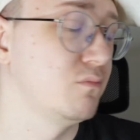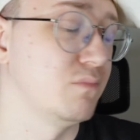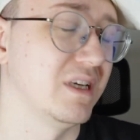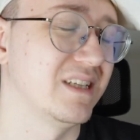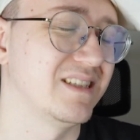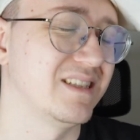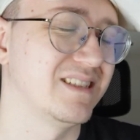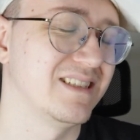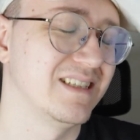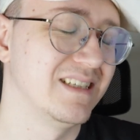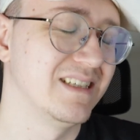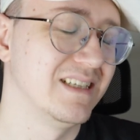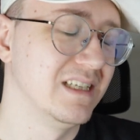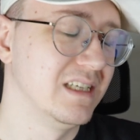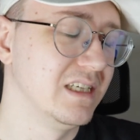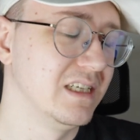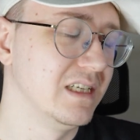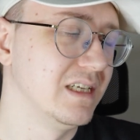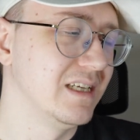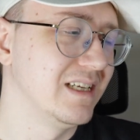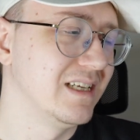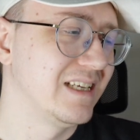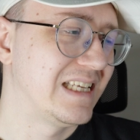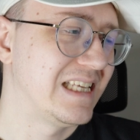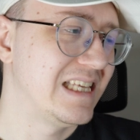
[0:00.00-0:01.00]
But
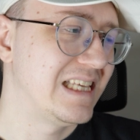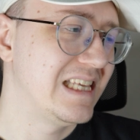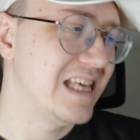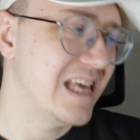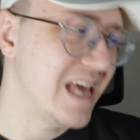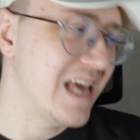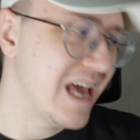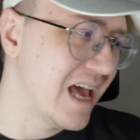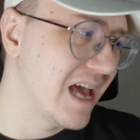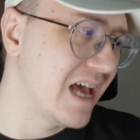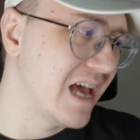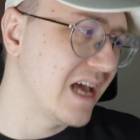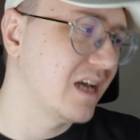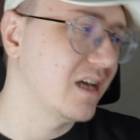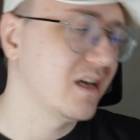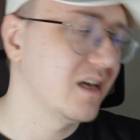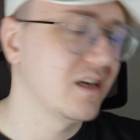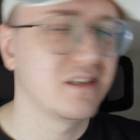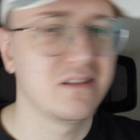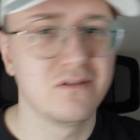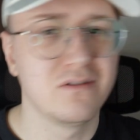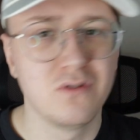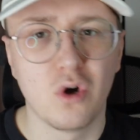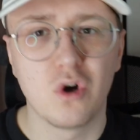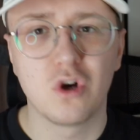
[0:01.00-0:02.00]
yeah,
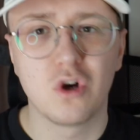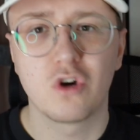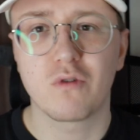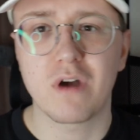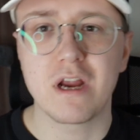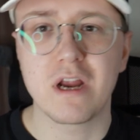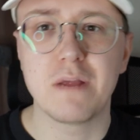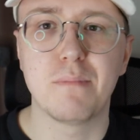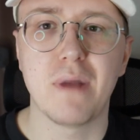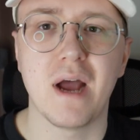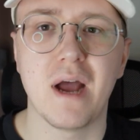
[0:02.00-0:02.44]
not a great